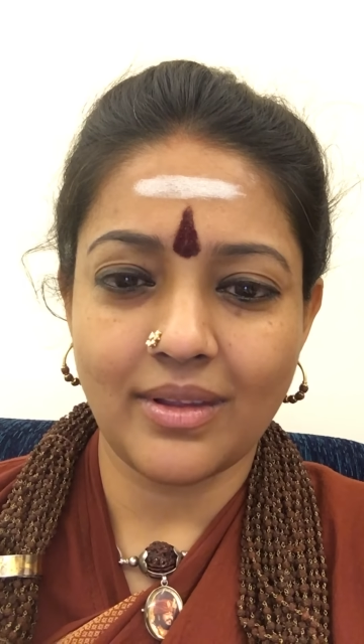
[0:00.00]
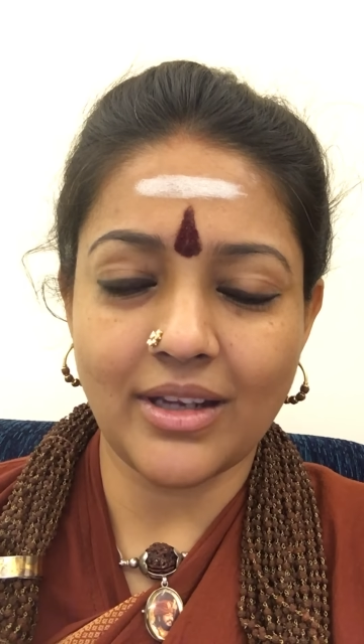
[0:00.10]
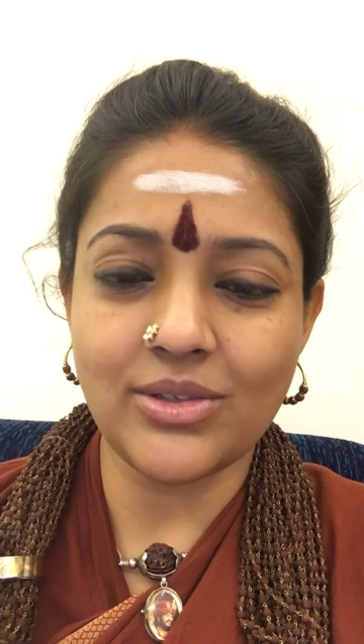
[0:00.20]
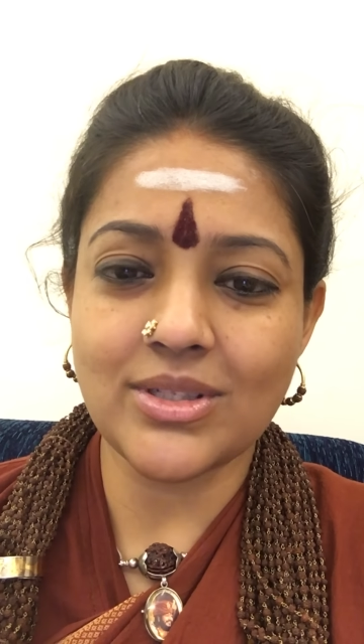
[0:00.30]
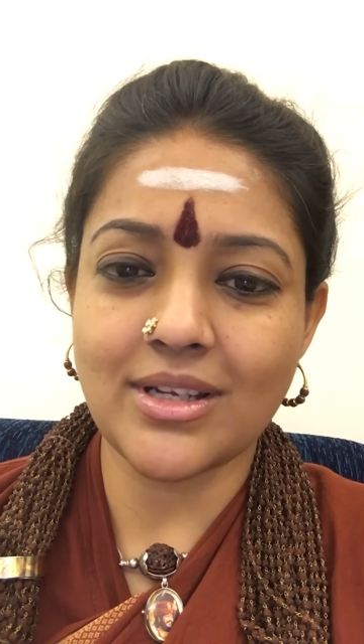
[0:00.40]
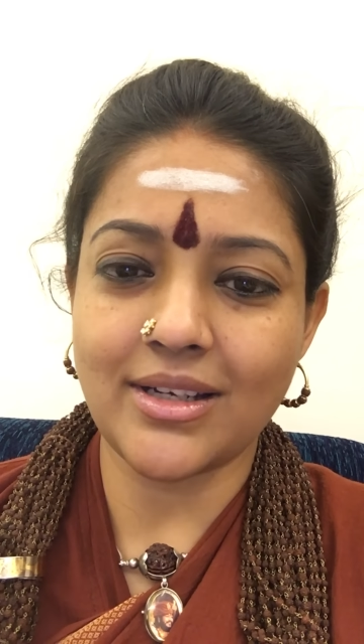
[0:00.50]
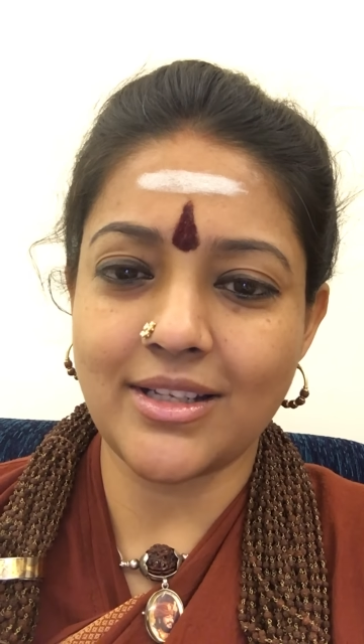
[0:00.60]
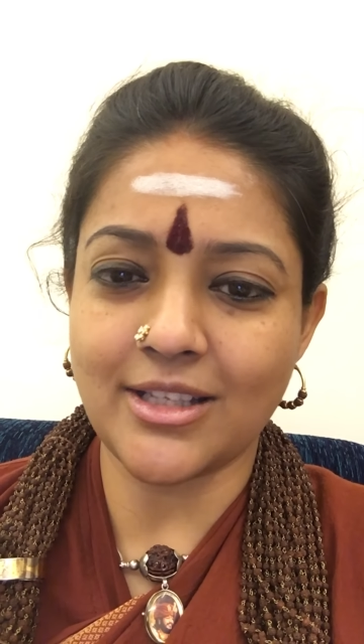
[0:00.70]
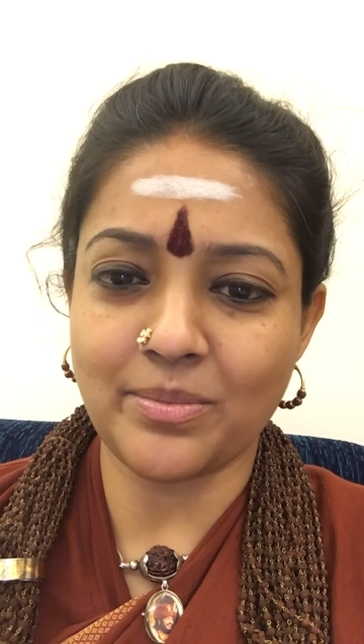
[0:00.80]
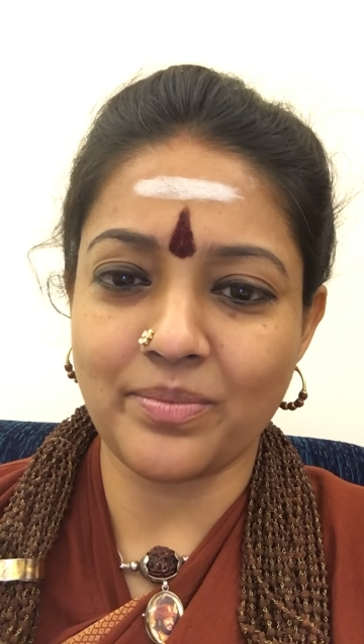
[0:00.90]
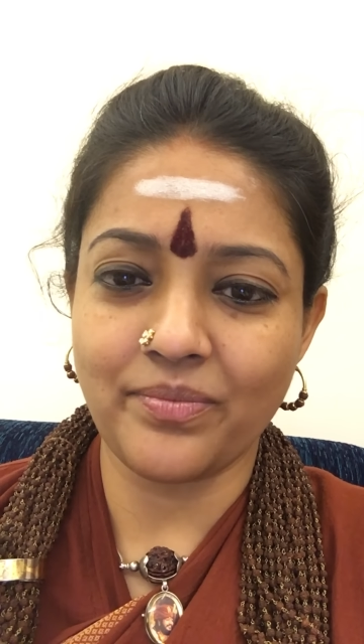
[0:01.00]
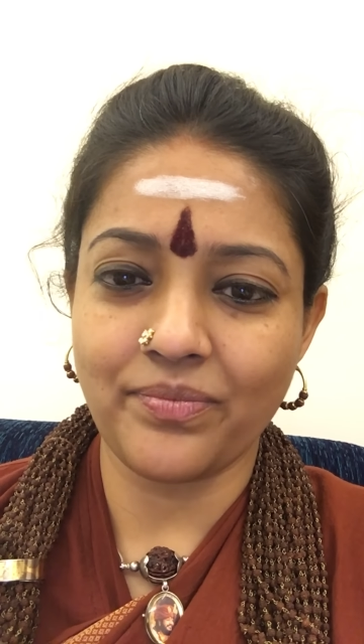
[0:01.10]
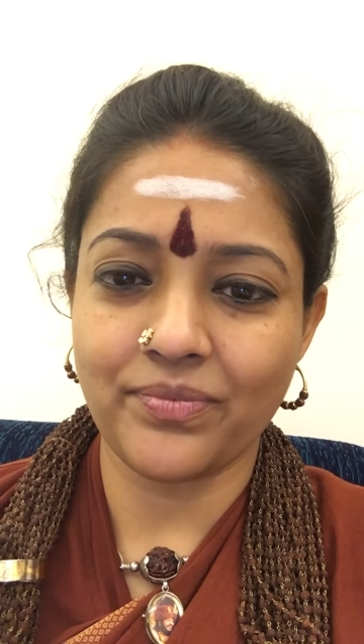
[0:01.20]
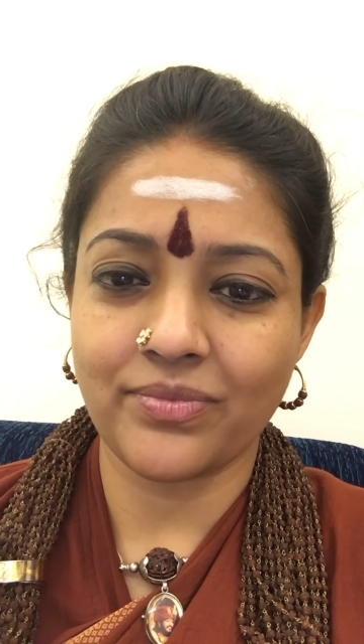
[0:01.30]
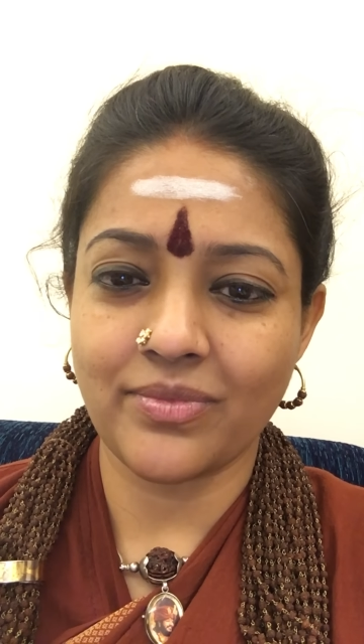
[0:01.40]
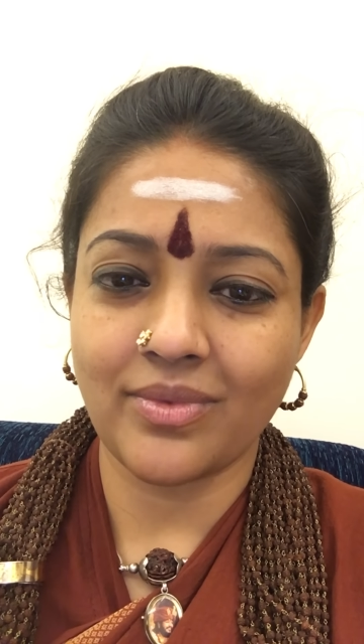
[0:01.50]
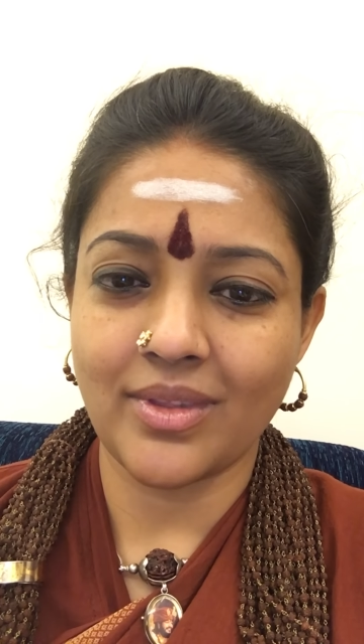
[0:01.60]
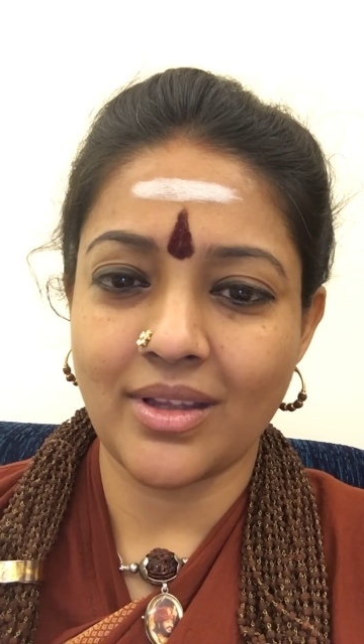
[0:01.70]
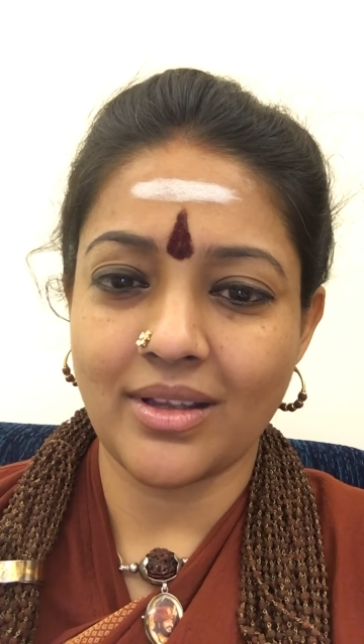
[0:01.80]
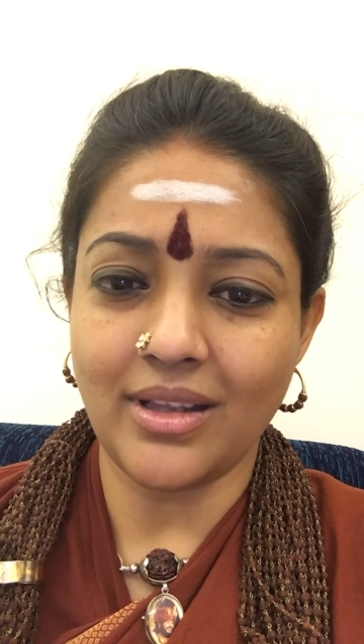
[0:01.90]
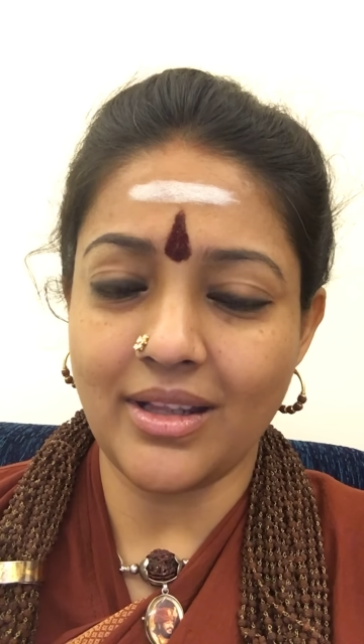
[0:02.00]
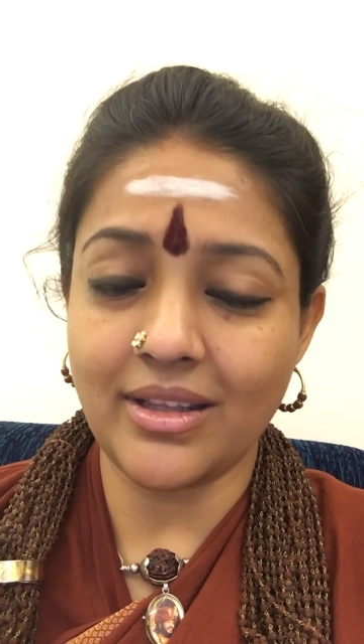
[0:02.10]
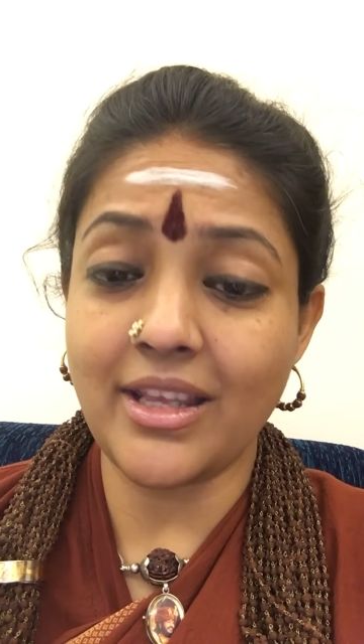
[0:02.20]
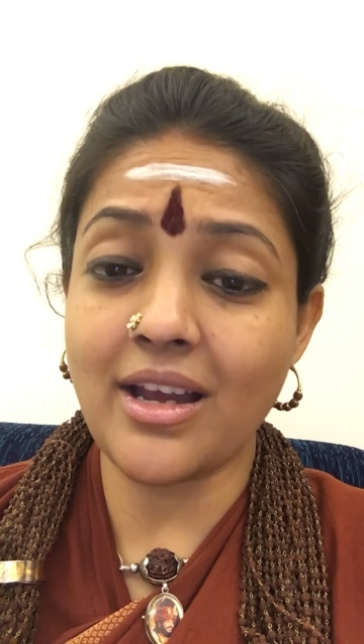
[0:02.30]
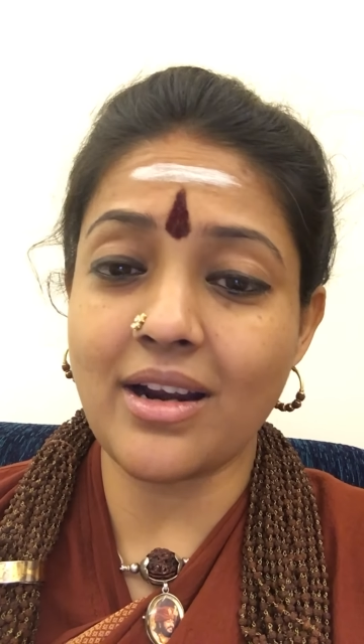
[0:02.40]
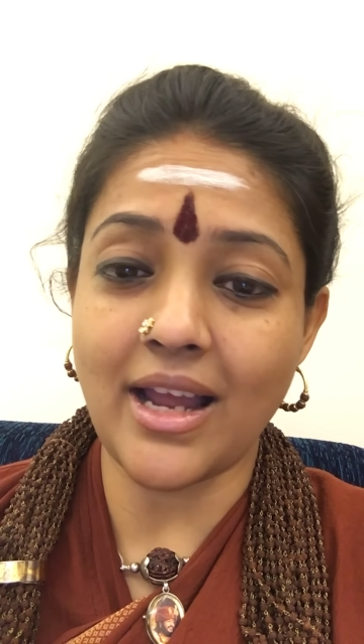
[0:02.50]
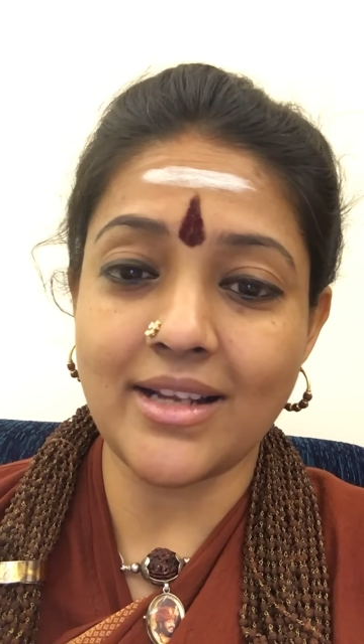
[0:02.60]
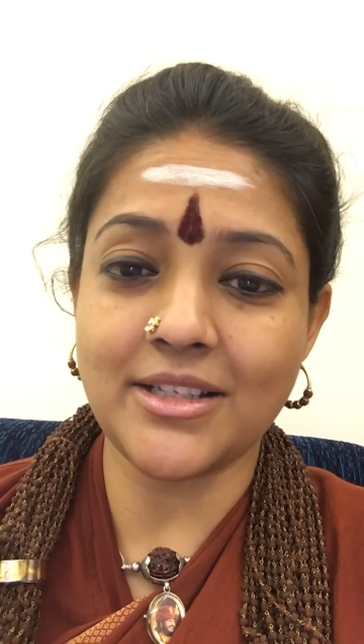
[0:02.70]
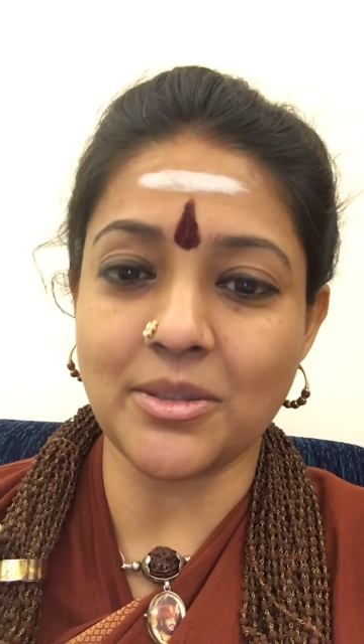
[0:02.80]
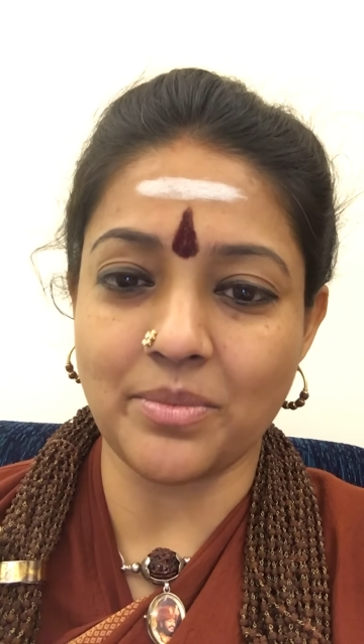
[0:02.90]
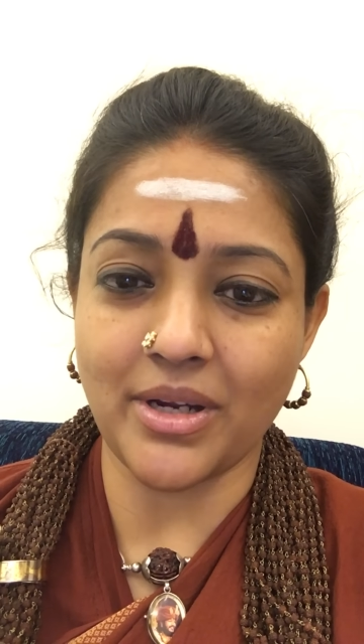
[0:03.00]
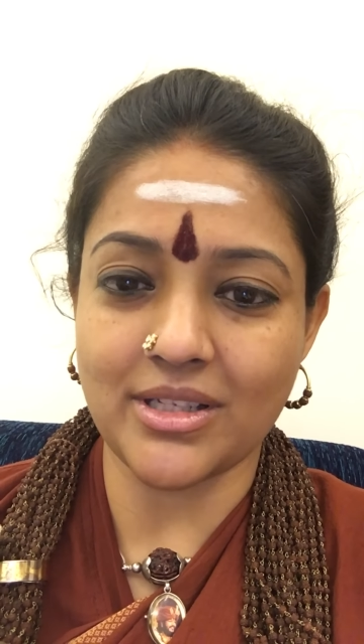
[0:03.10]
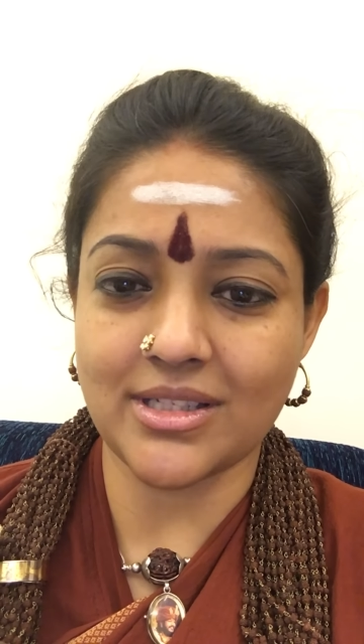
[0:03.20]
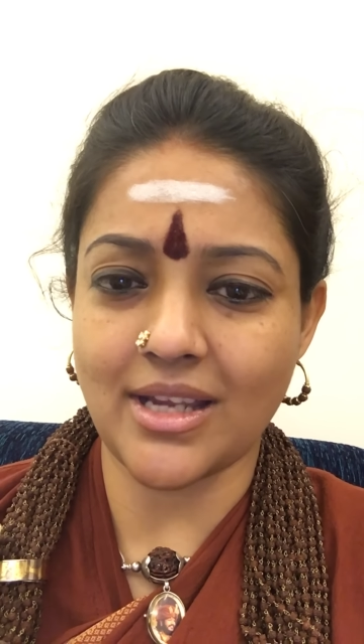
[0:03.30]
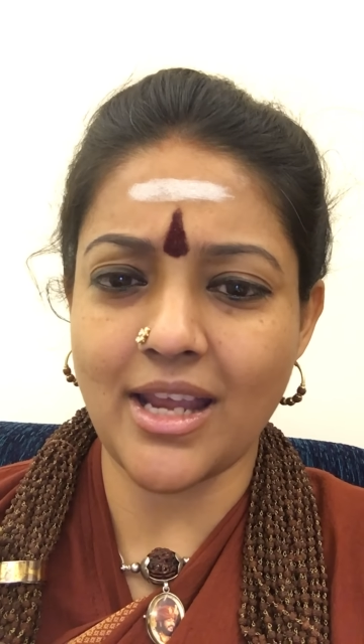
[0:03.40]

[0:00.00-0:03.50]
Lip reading: and you study them, they are highly depressed.